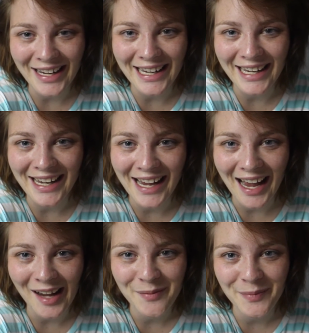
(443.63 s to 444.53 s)

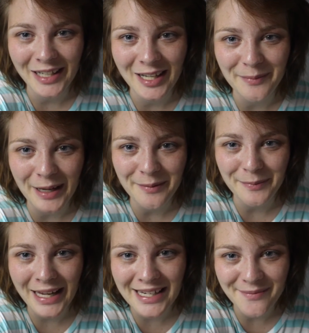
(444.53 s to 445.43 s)
I've been in my
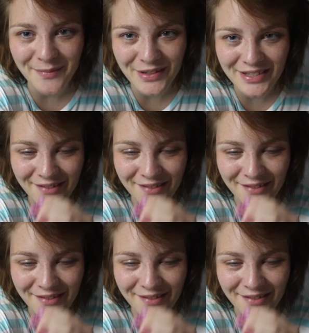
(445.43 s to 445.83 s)
bed most